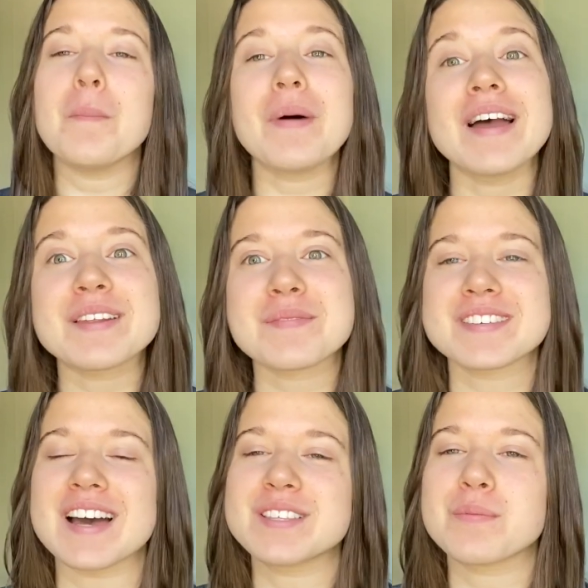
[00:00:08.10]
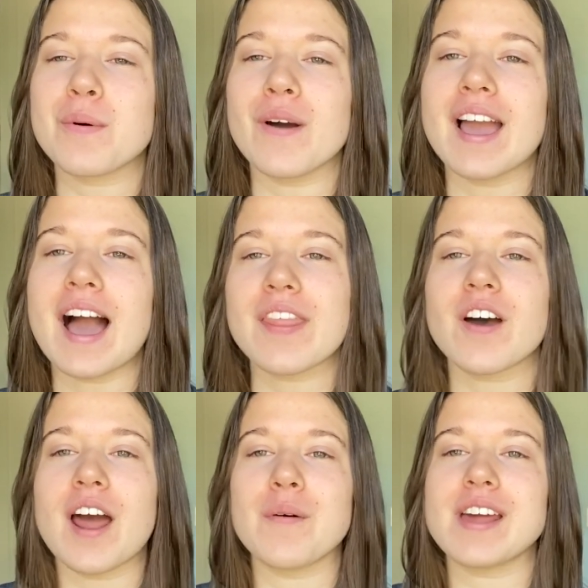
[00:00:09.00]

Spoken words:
But besides the point, I thought I